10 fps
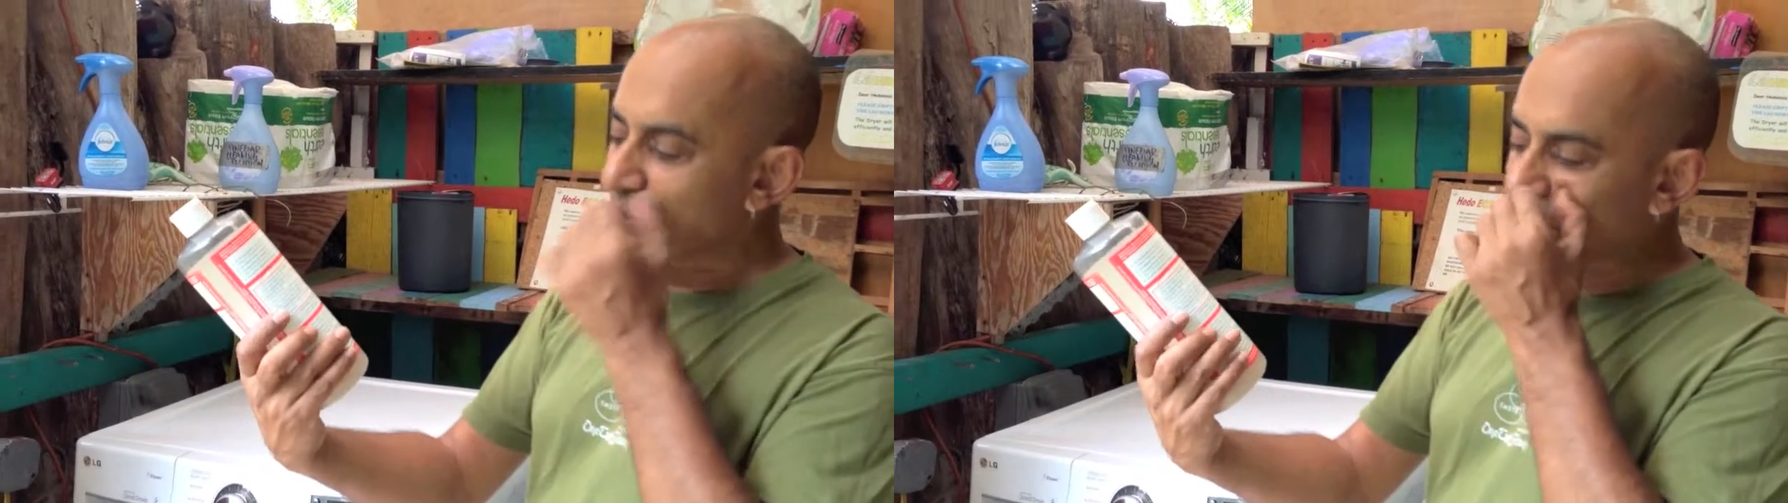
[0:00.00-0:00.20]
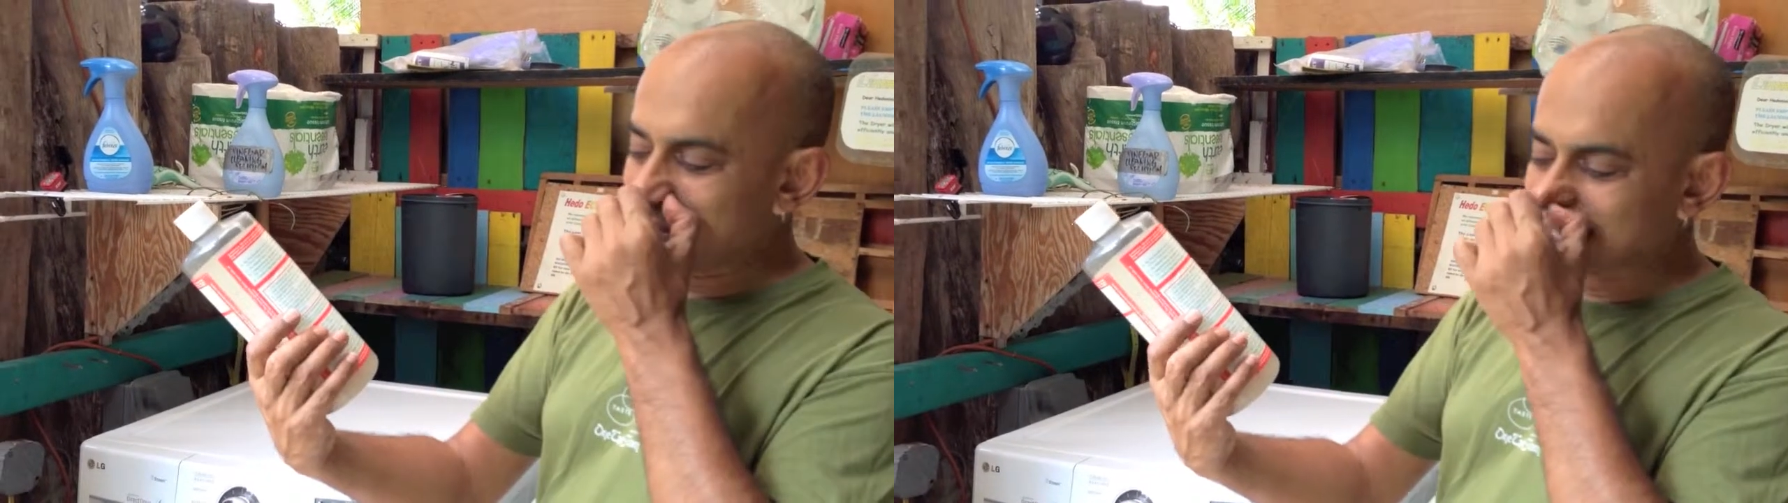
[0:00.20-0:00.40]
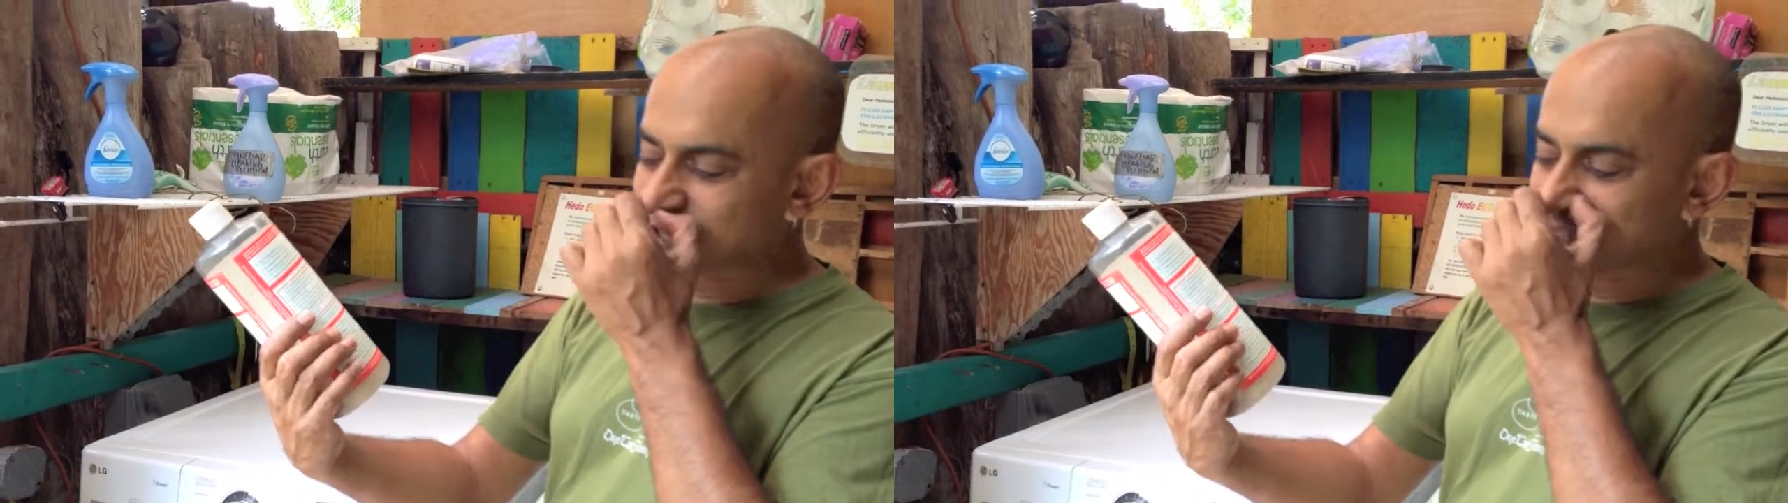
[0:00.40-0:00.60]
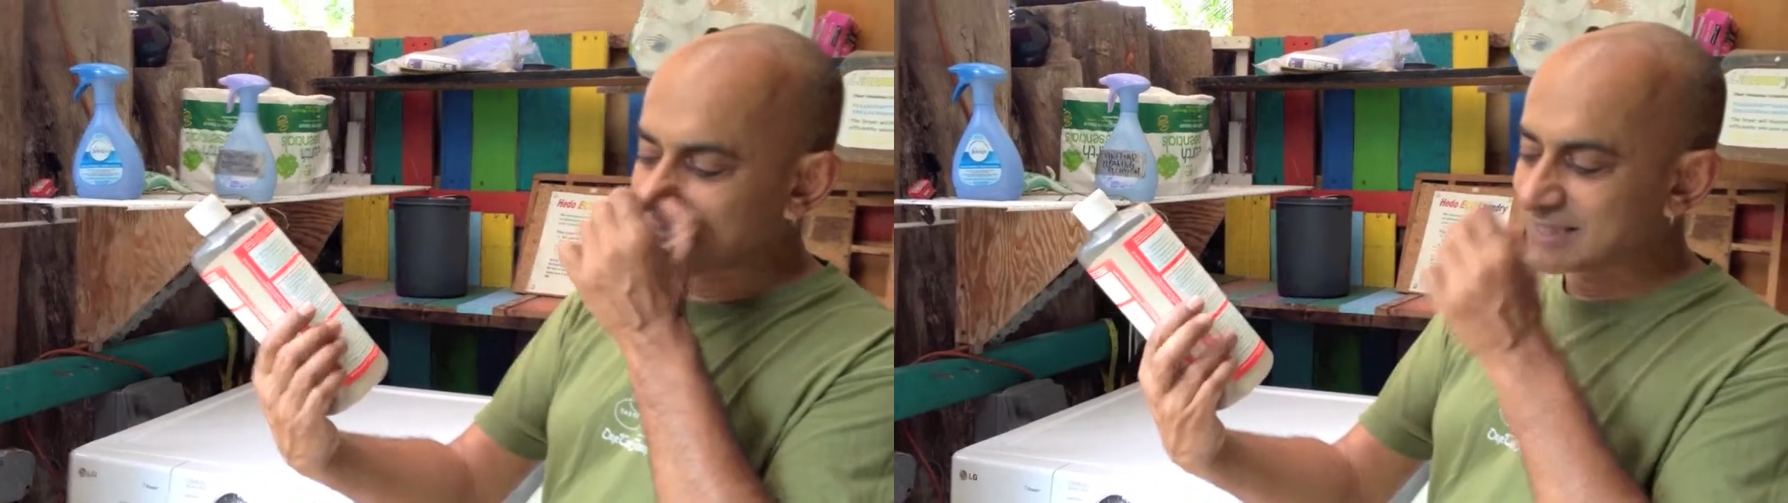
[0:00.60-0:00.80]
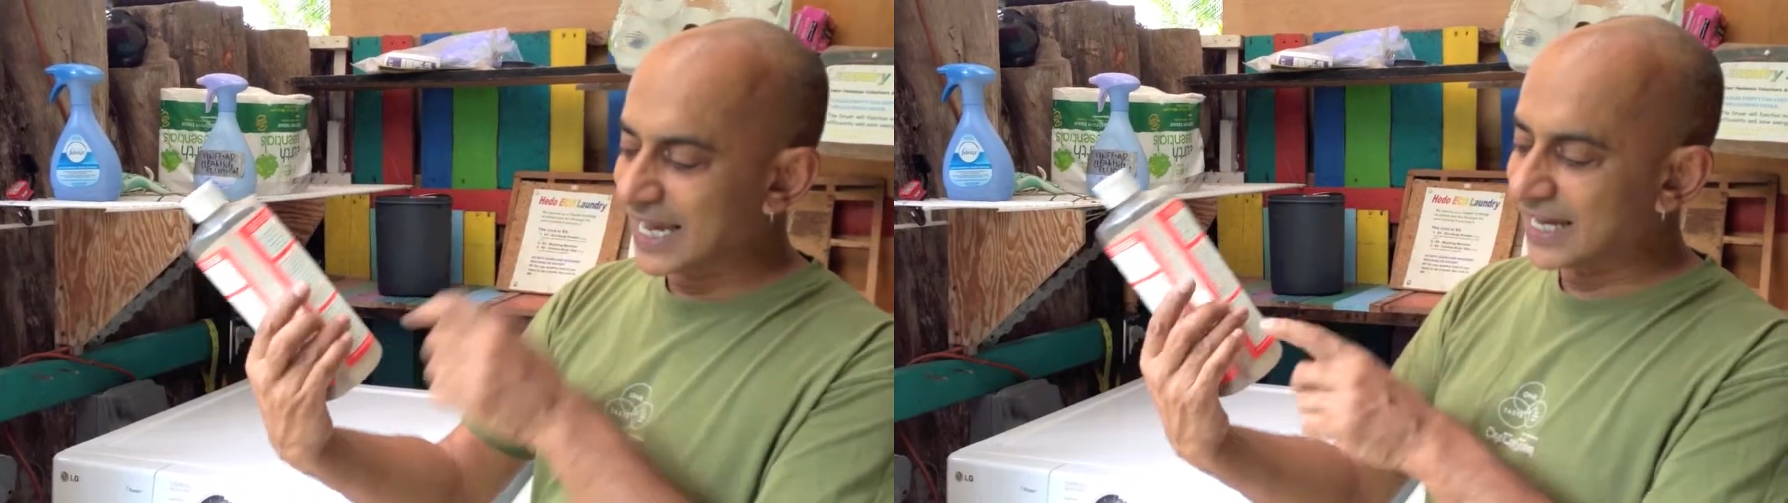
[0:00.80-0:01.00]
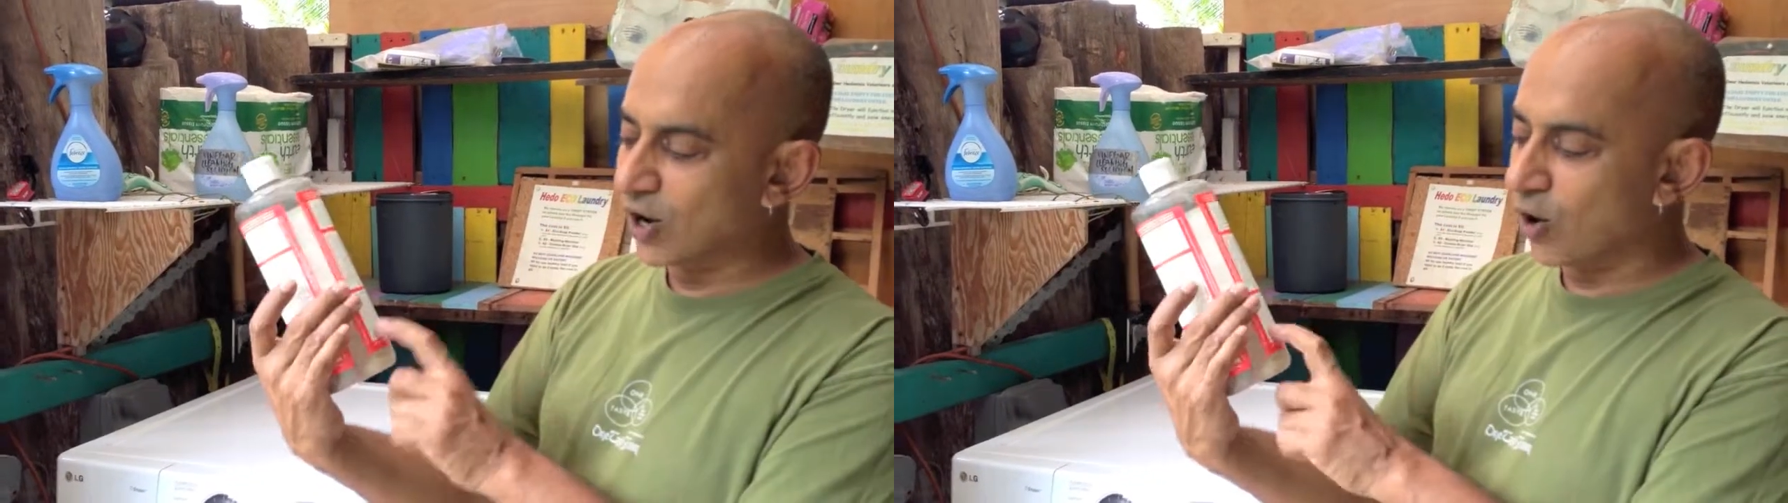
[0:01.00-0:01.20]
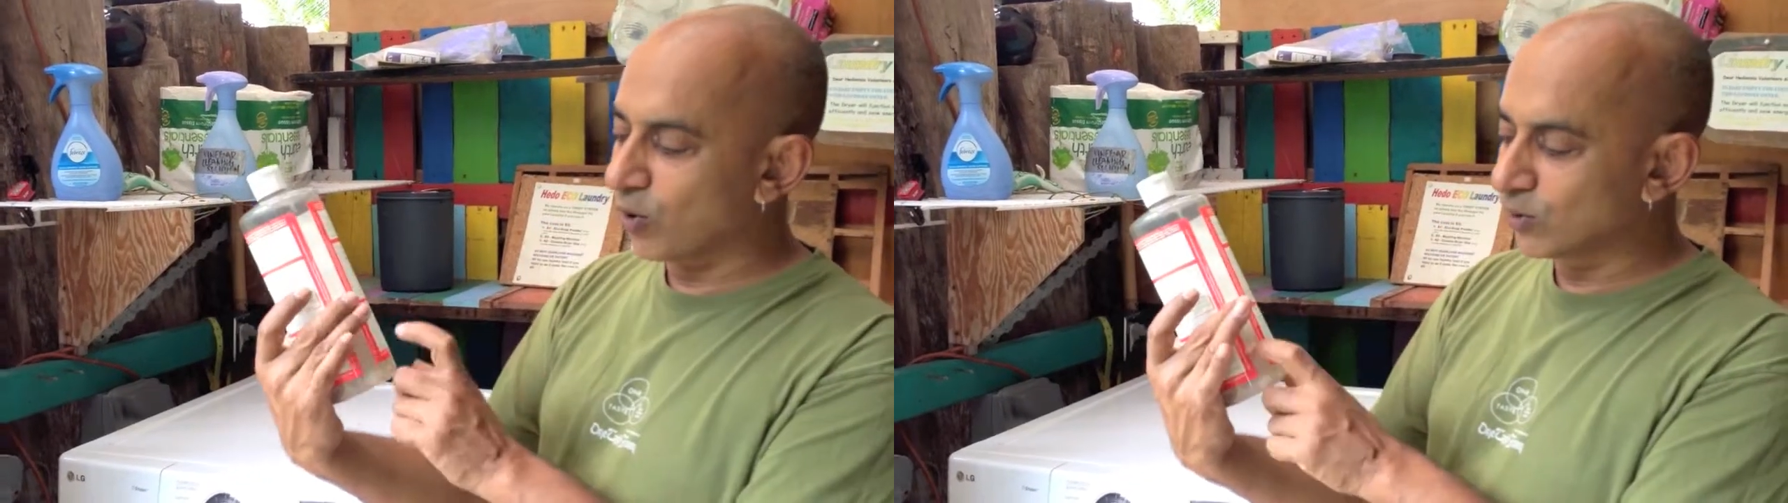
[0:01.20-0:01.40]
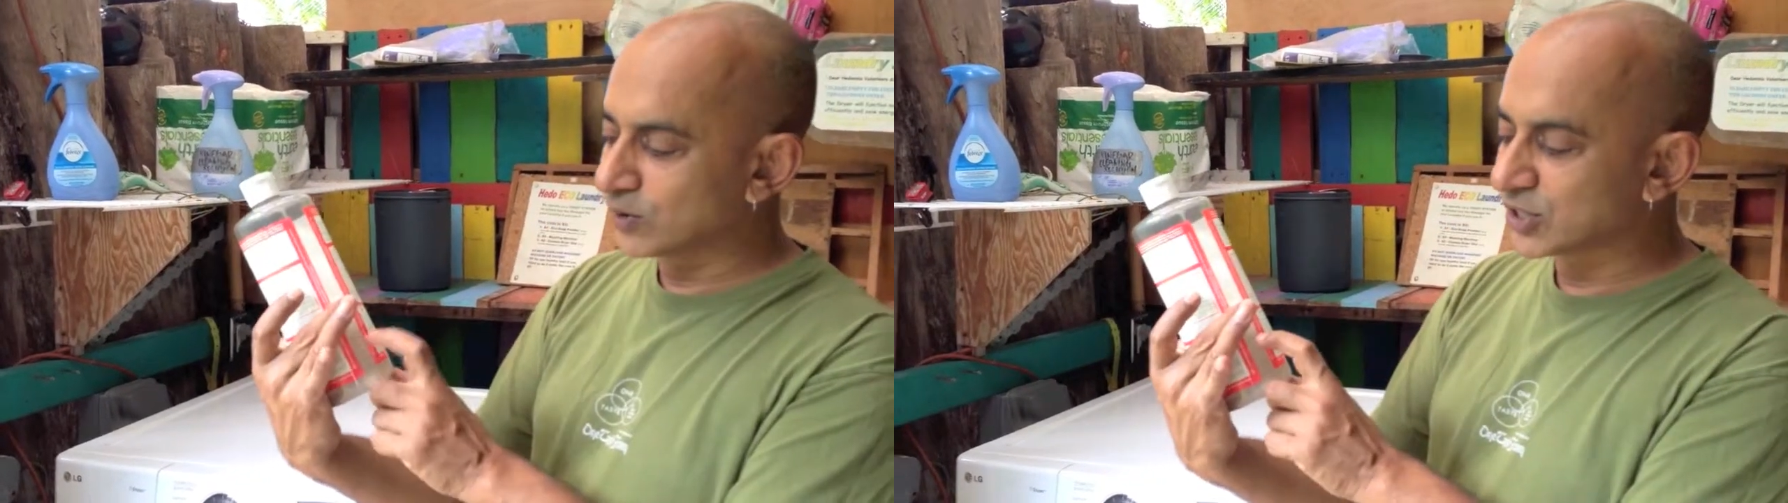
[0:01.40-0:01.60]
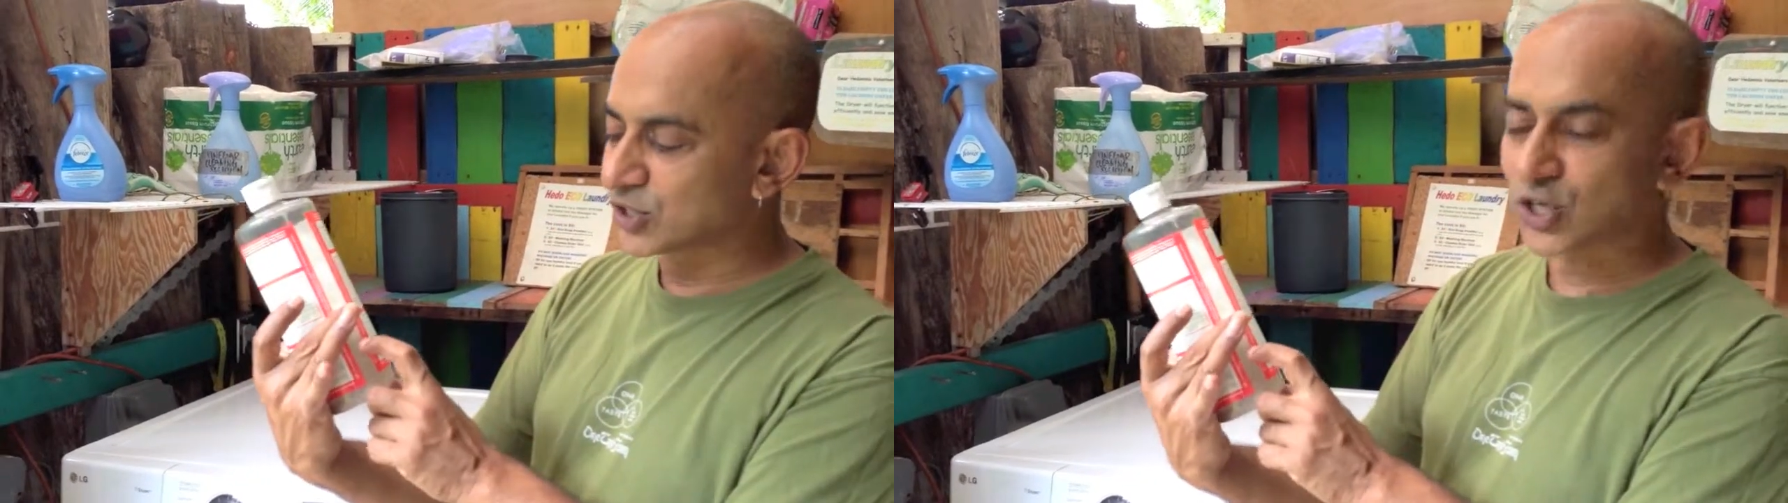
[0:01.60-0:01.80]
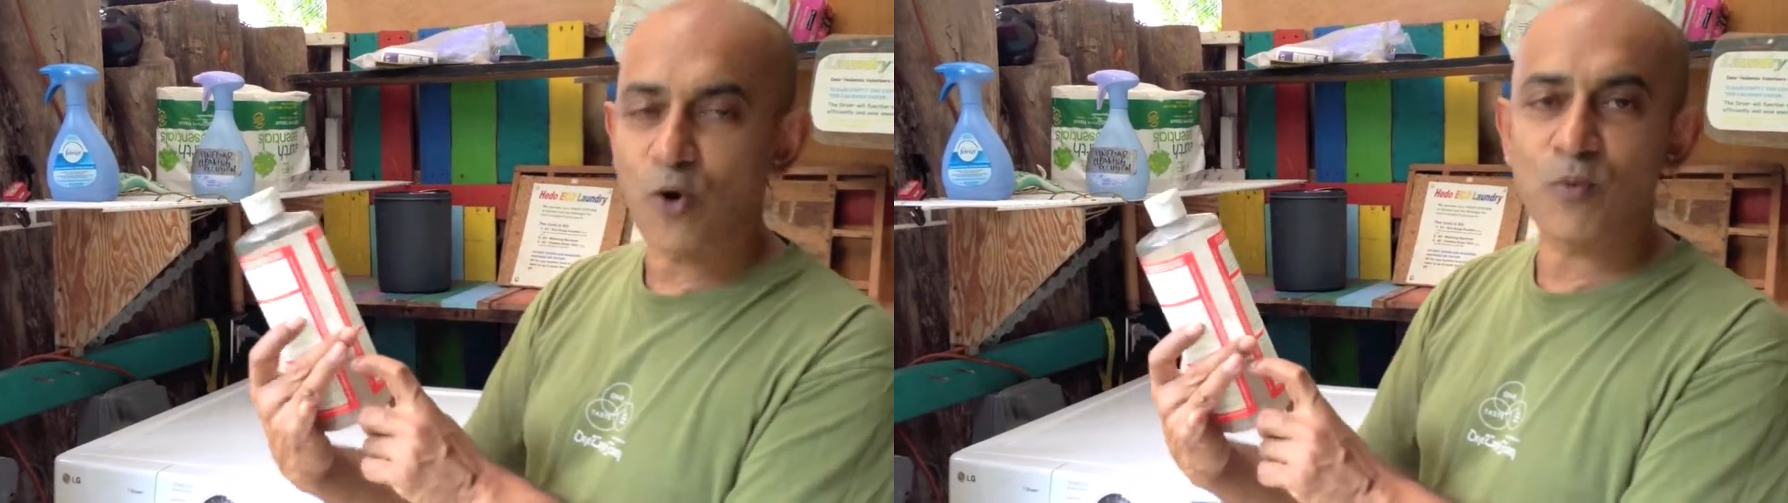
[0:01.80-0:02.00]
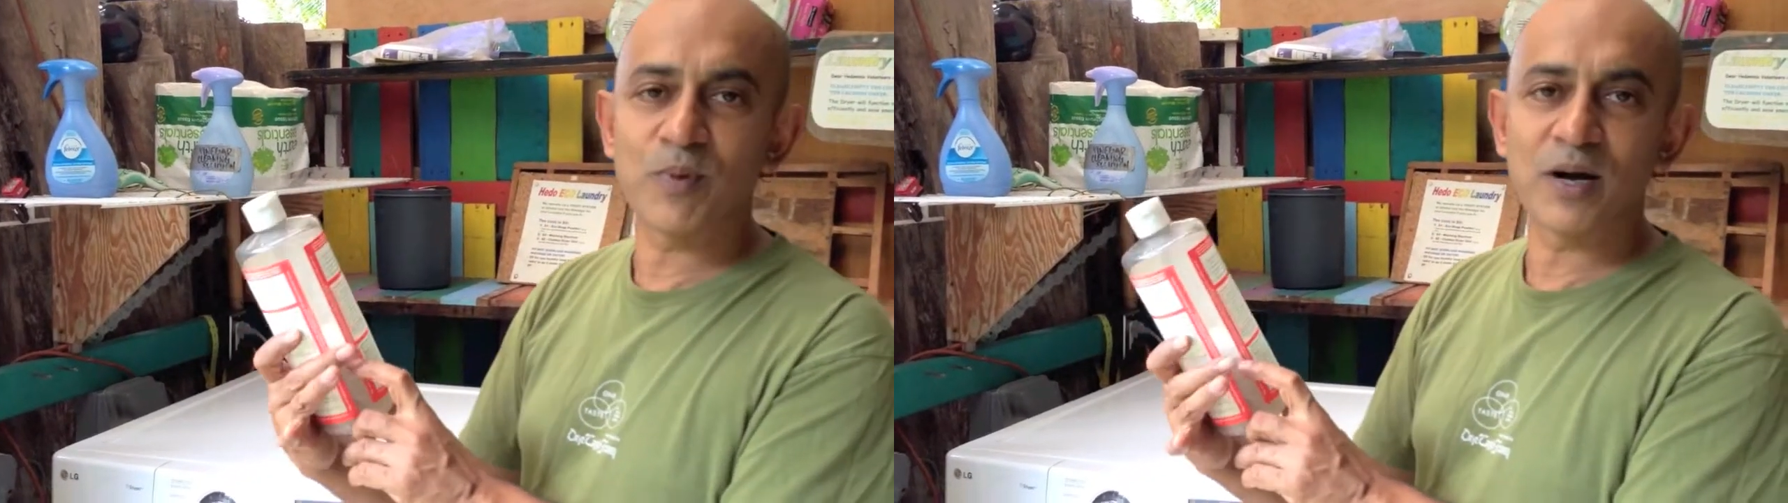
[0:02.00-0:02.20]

but we actually take old soap